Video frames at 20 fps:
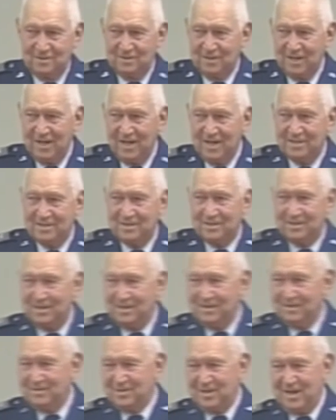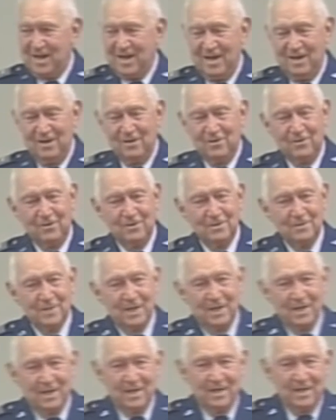glassy, shiny on.
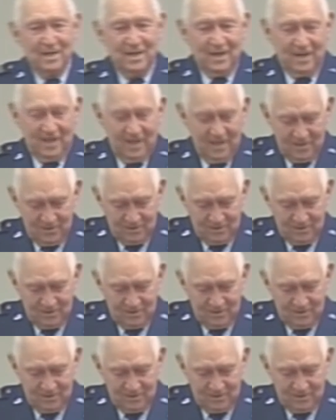He had